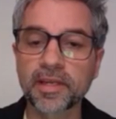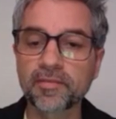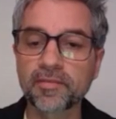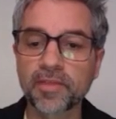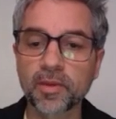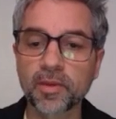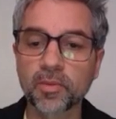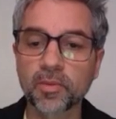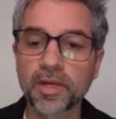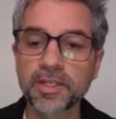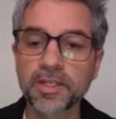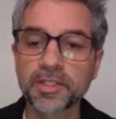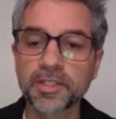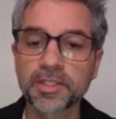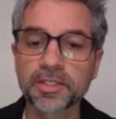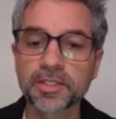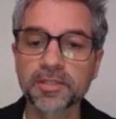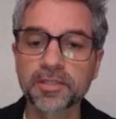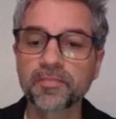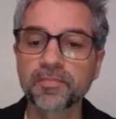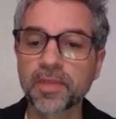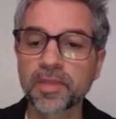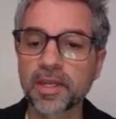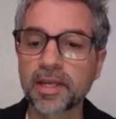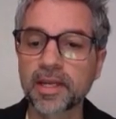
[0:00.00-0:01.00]
if they wish.
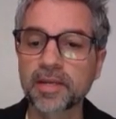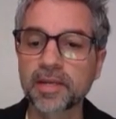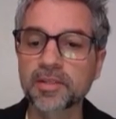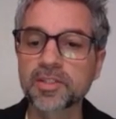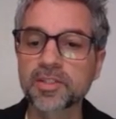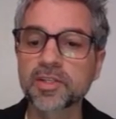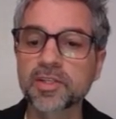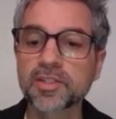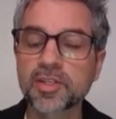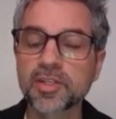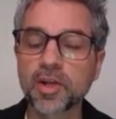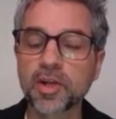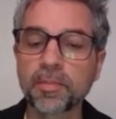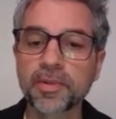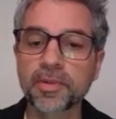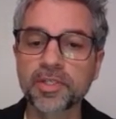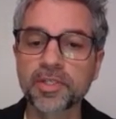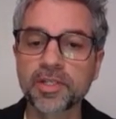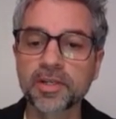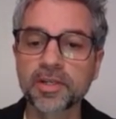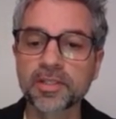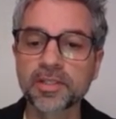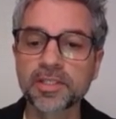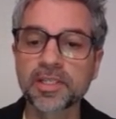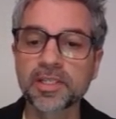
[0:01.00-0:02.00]
It's just an
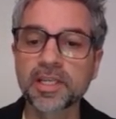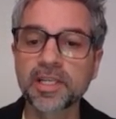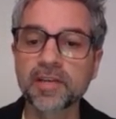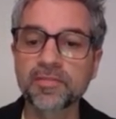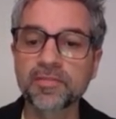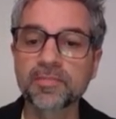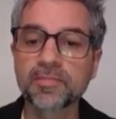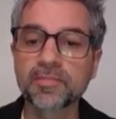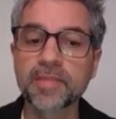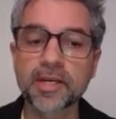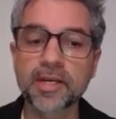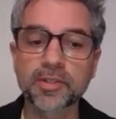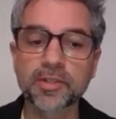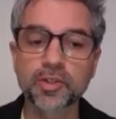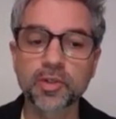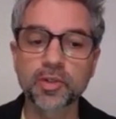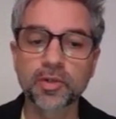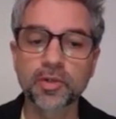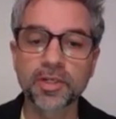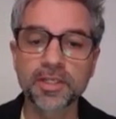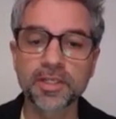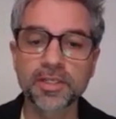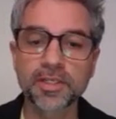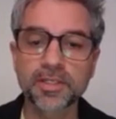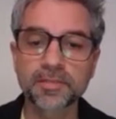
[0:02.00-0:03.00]
opportunity to give them that
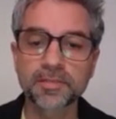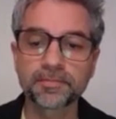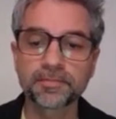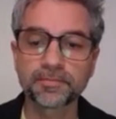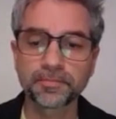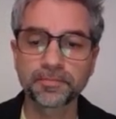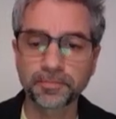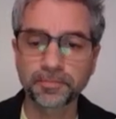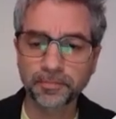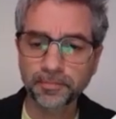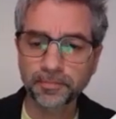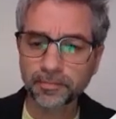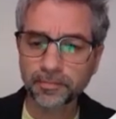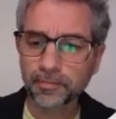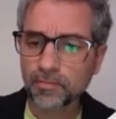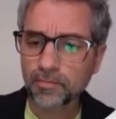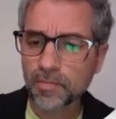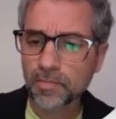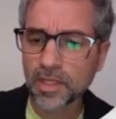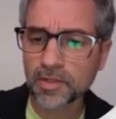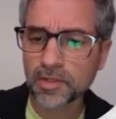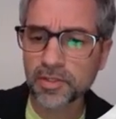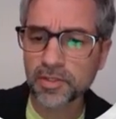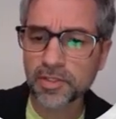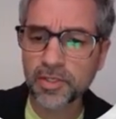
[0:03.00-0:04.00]
choice.
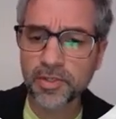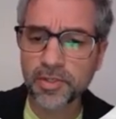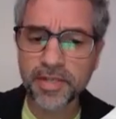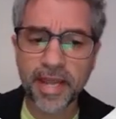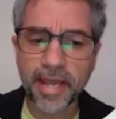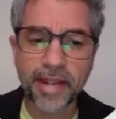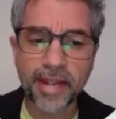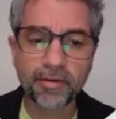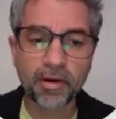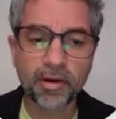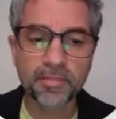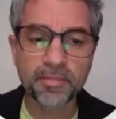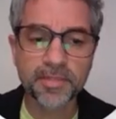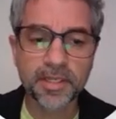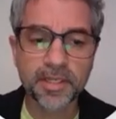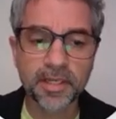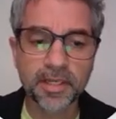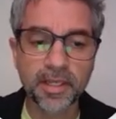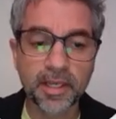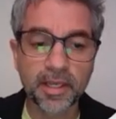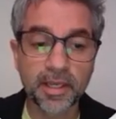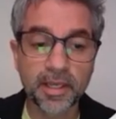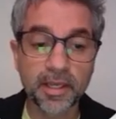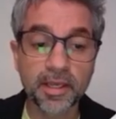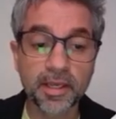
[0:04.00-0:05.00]
There's two diagrams in
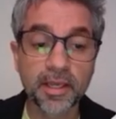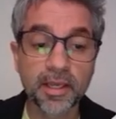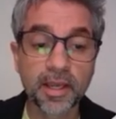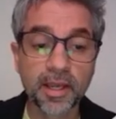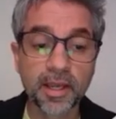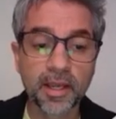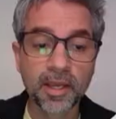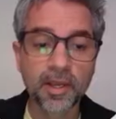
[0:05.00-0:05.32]
here,